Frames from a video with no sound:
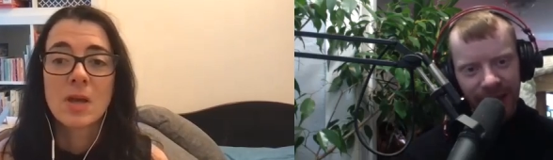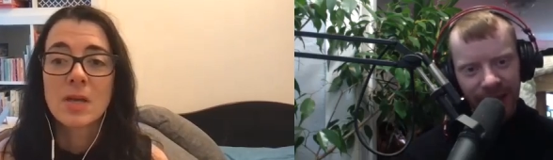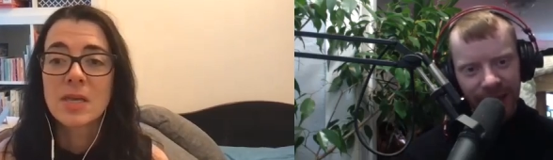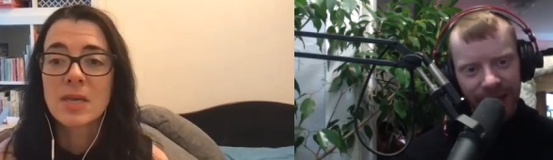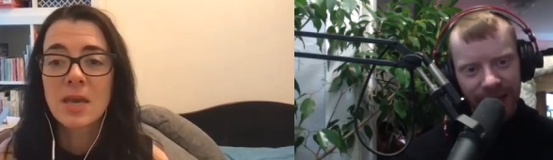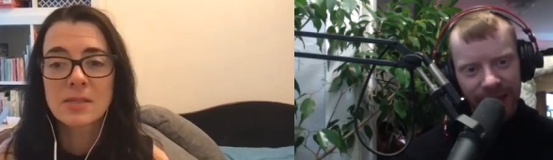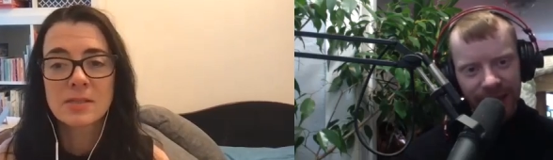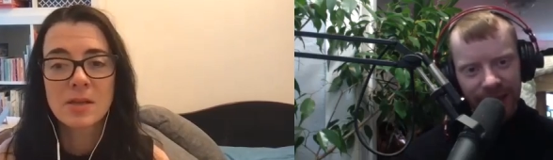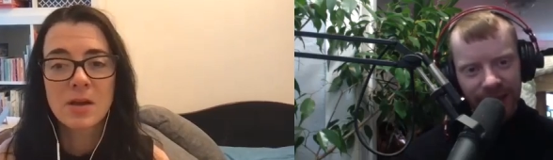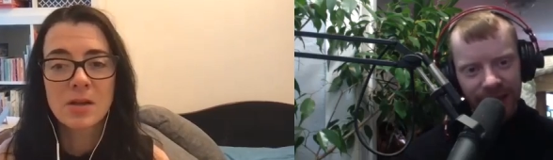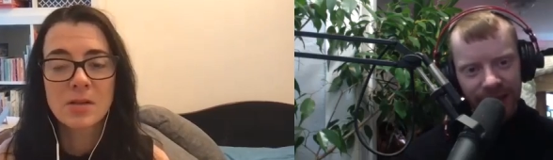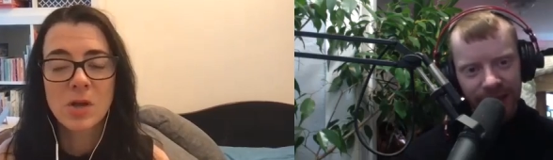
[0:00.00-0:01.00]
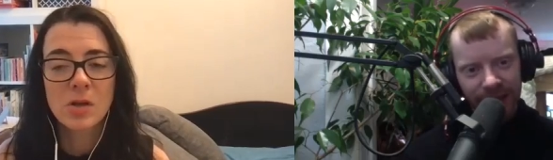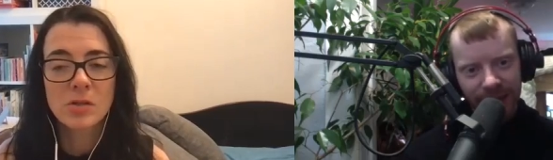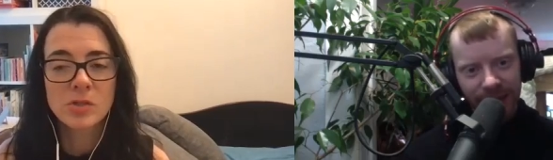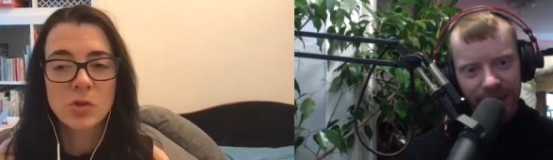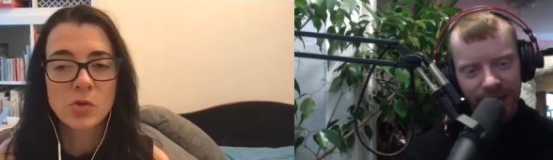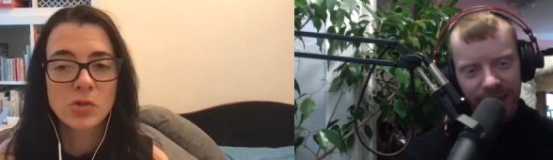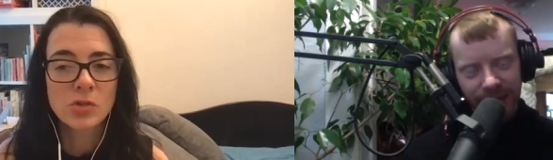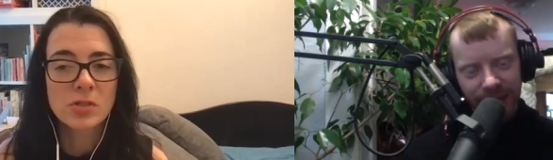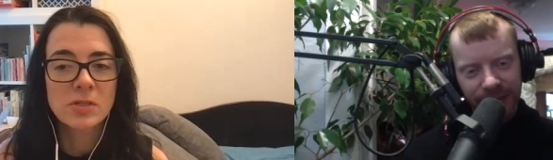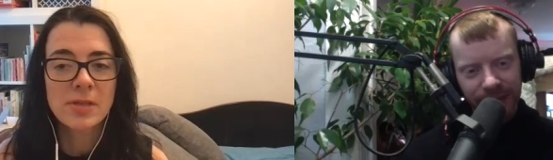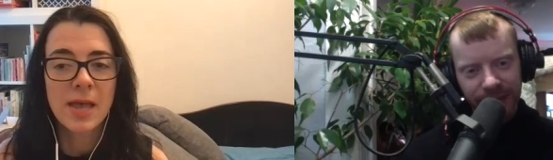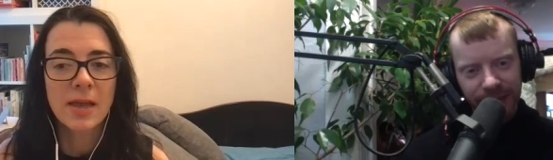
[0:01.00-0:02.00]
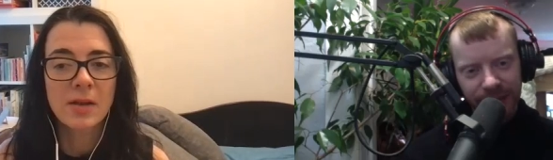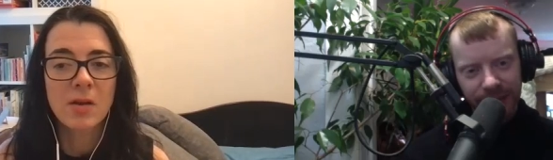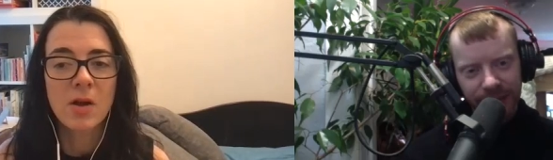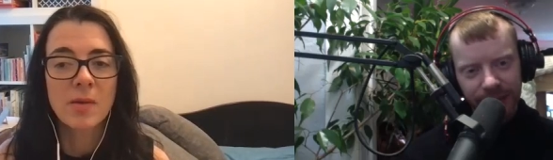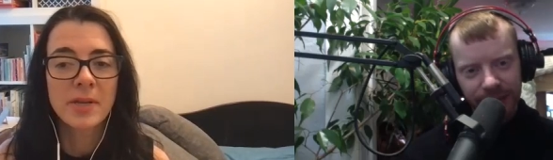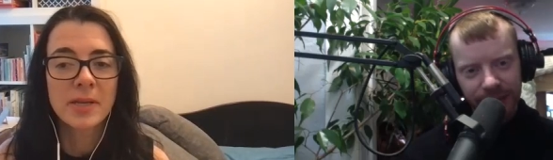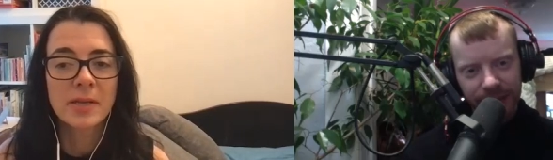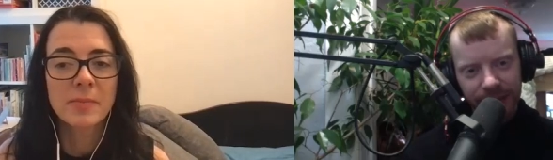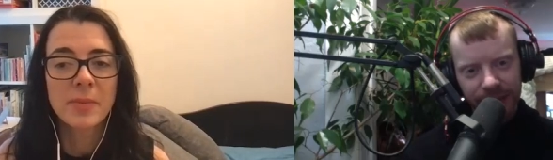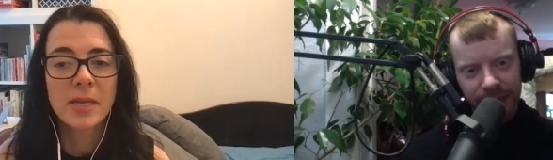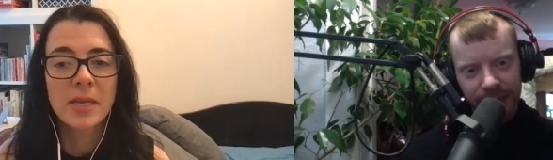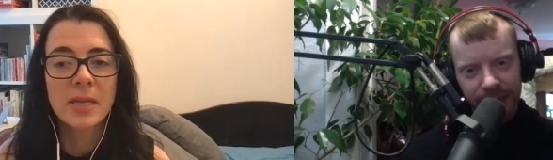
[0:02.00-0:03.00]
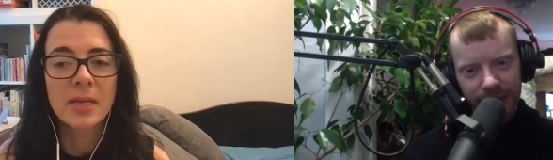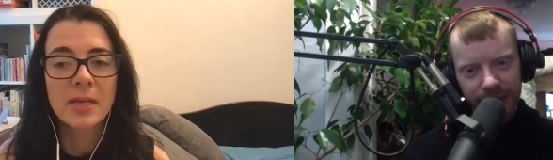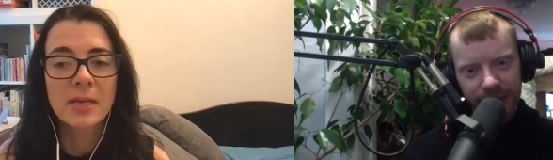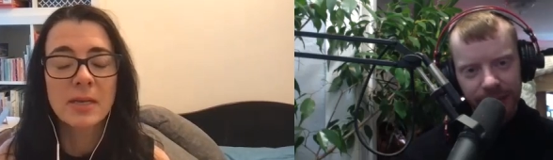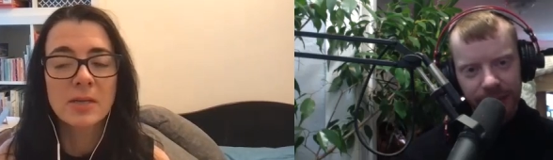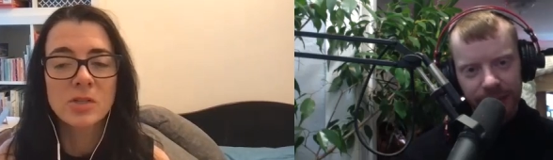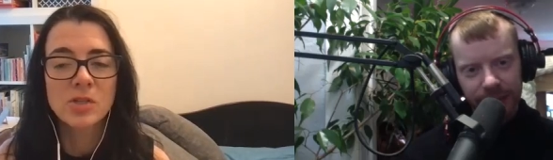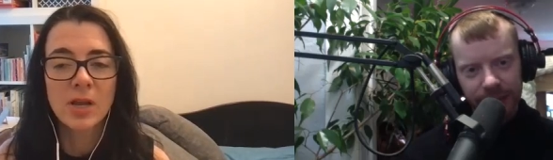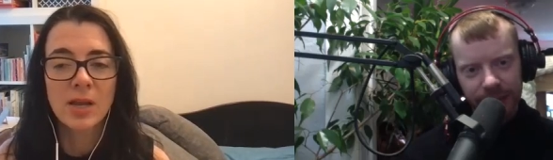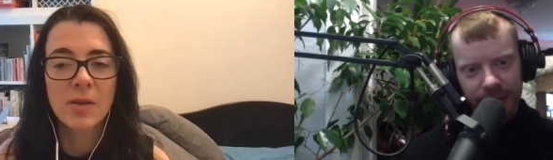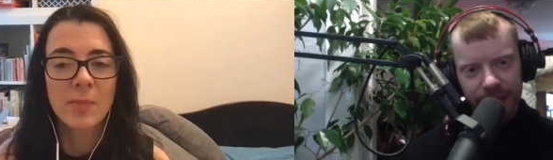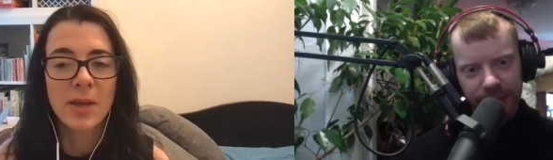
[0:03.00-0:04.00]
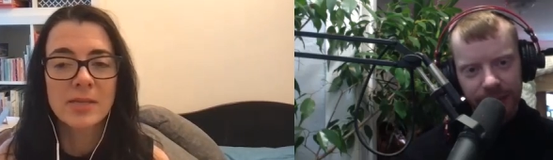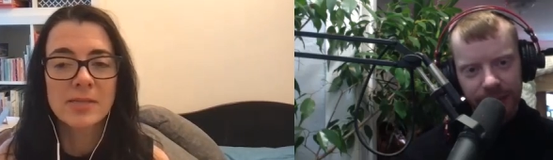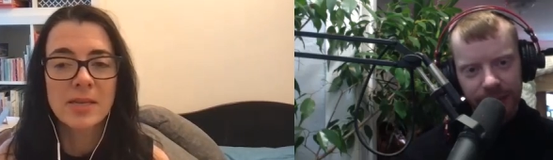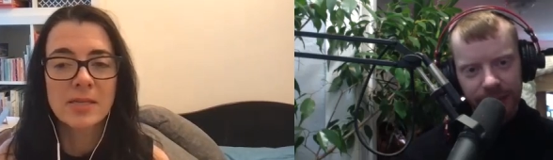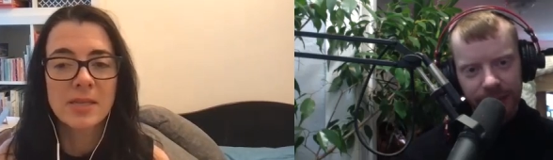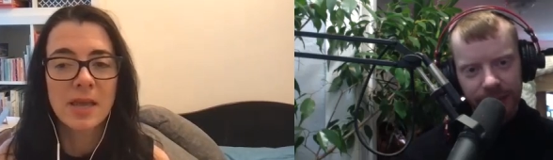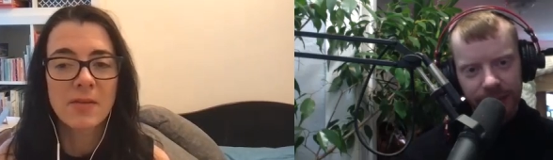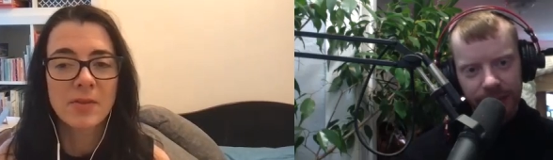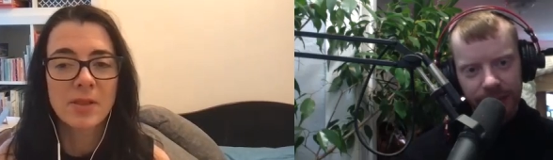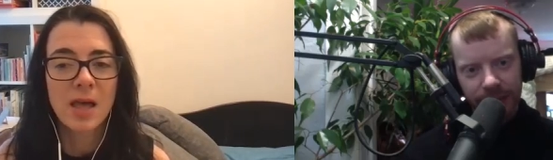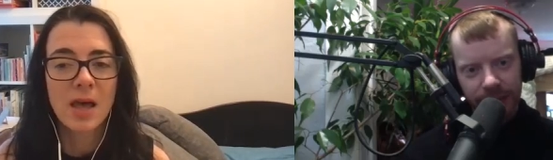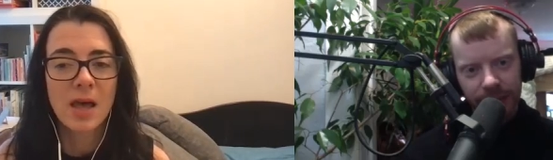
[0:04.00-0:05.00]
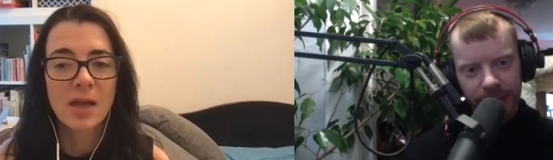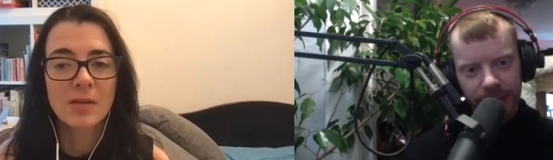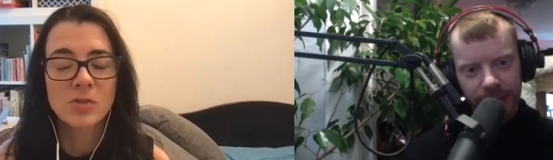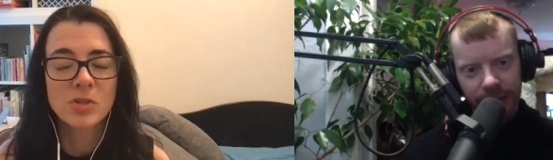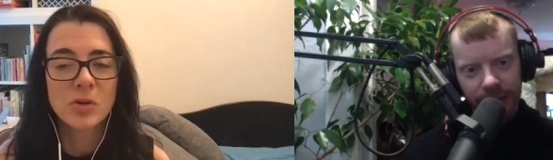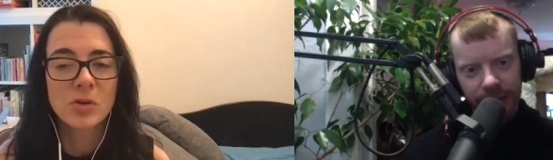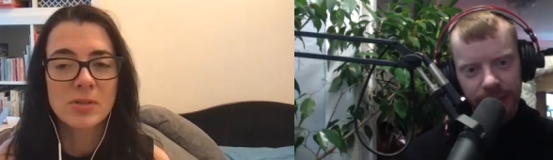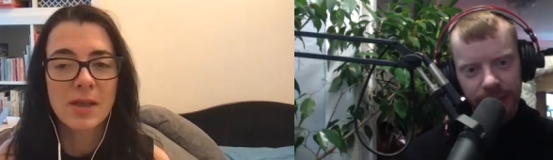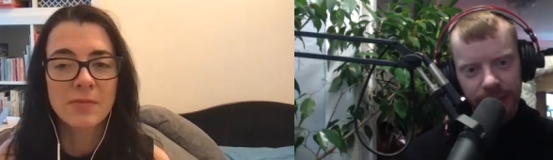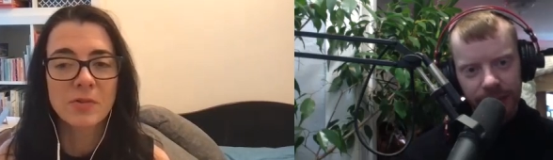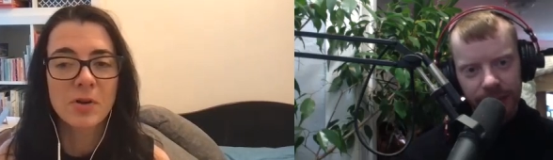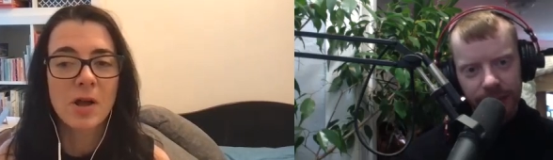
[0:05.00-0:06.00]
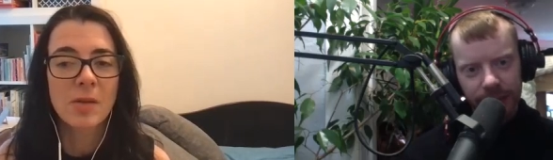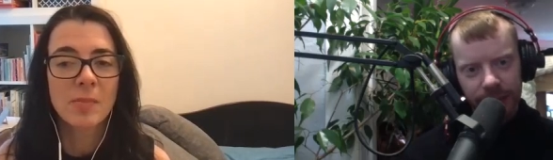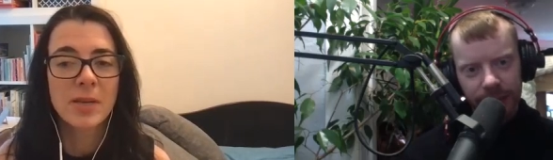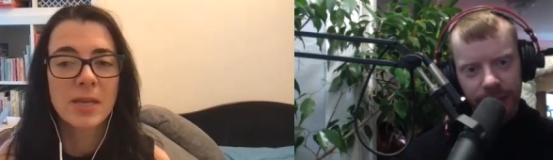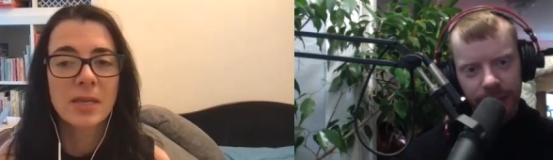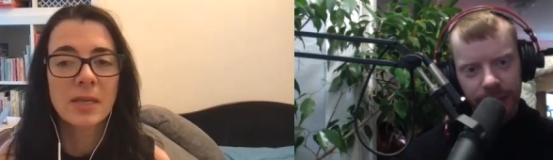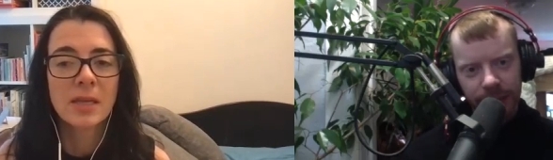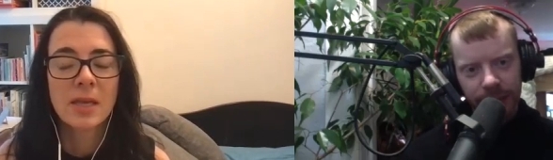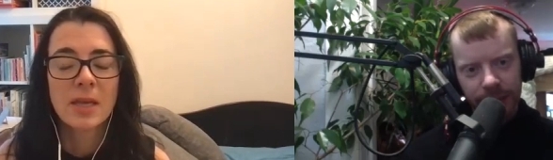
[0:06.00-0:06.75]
Speaker 1: Yes, on all socials at Carmen Comedian. Check out my dates. I have a lot of shows after Albany.